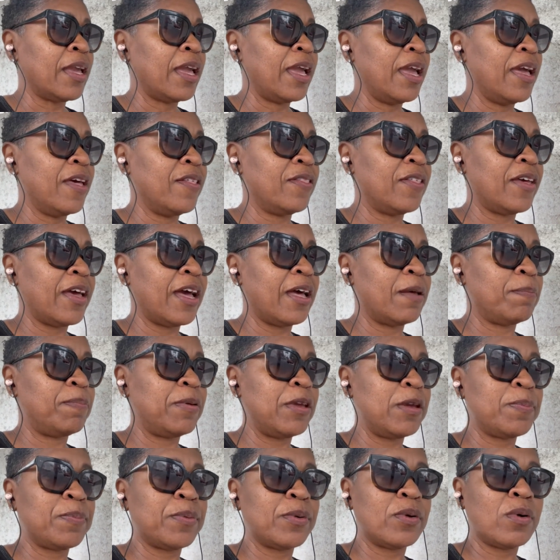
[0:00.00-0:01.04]
and that
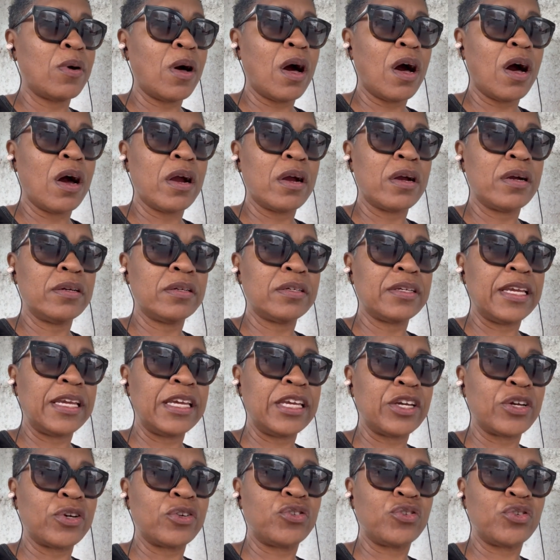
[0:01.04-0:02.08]
people aren't
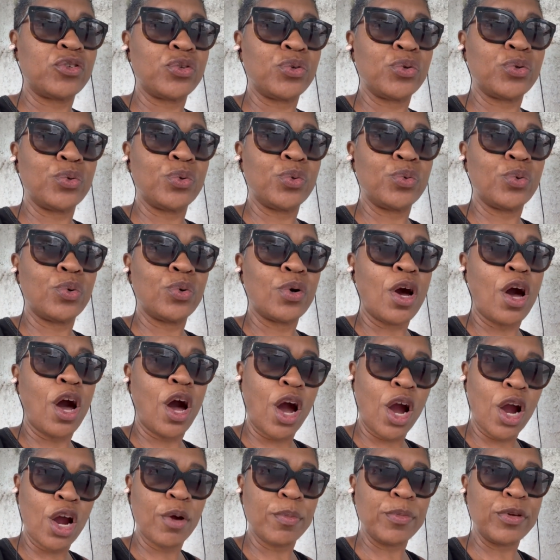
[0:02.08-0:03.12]
here to
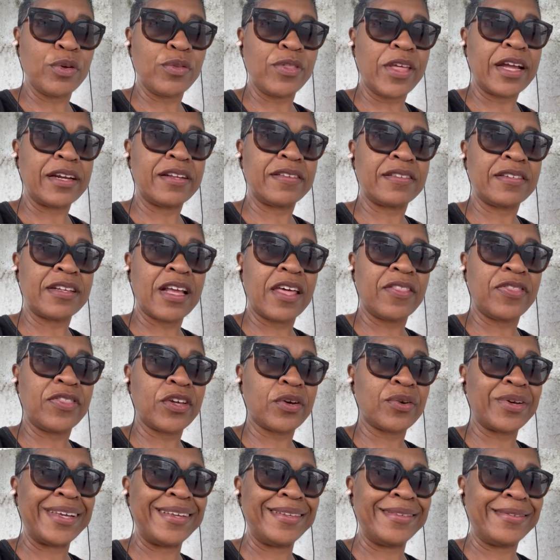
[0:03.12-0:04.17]
harm you. That is not
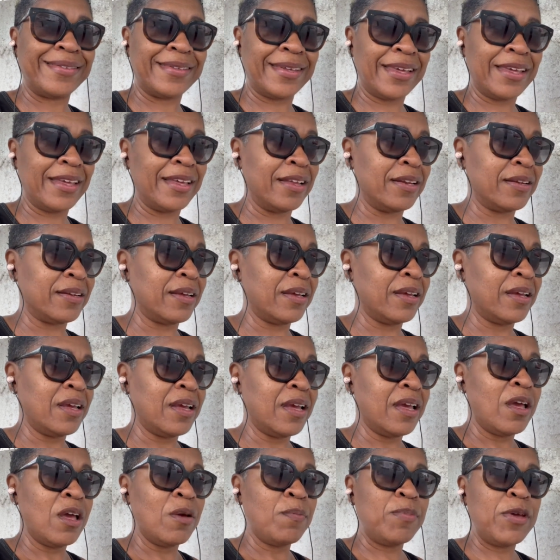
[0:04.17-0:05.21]
their intent.
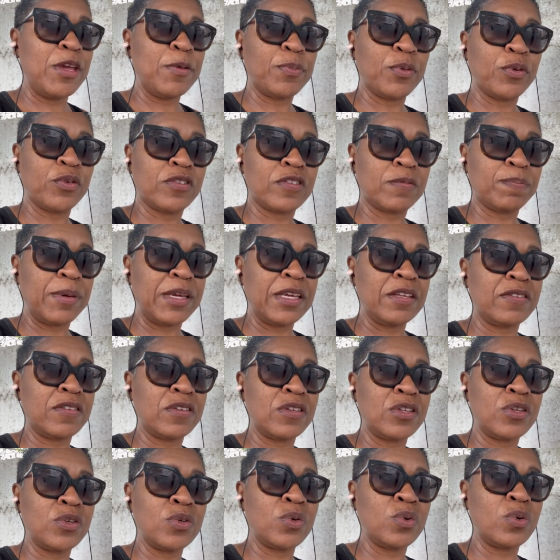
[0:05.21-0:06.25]
People speak to
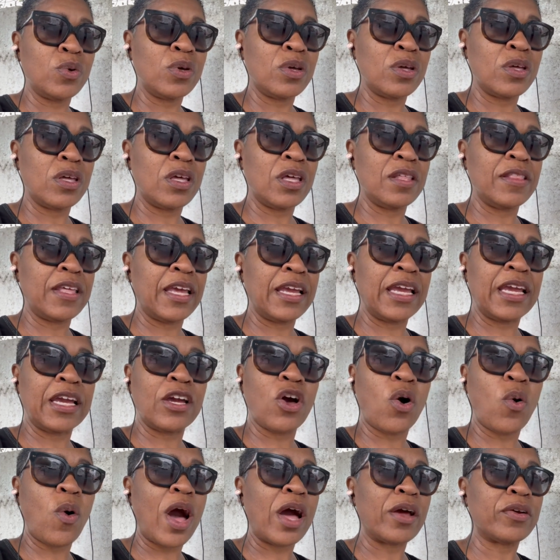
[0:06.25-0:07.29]
you, they
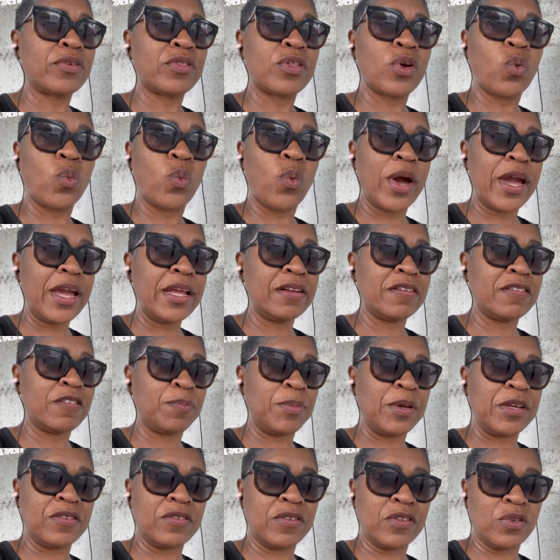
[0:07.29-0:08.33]
go out of their way to
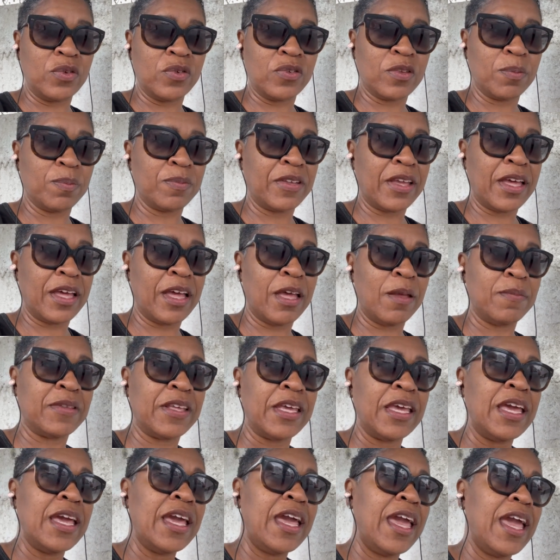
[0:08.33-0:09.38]
speak to you sometimes,
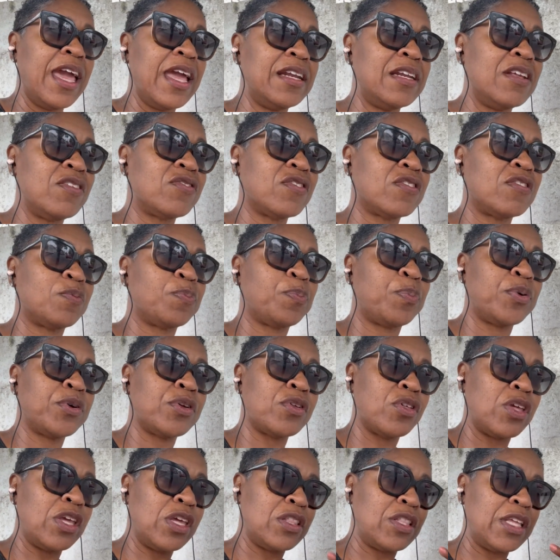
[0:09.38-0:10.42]
and
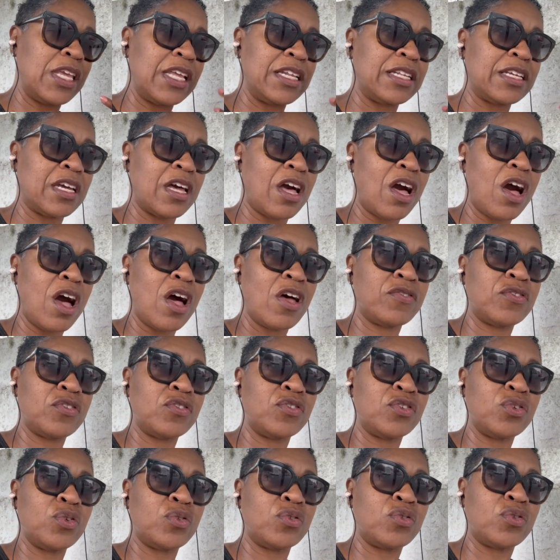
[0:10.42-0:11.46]
it causes
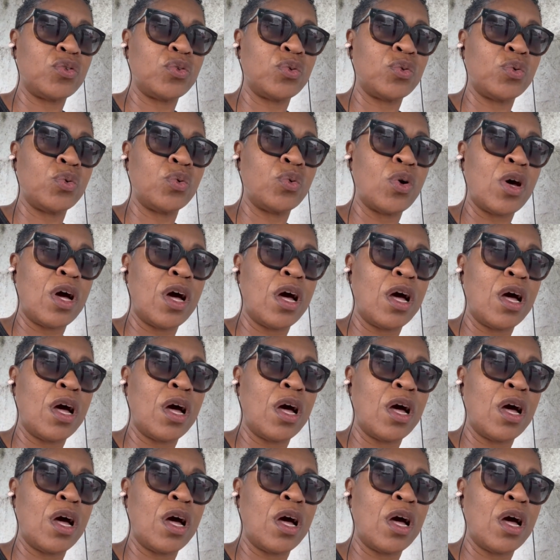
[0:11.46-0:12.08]
you to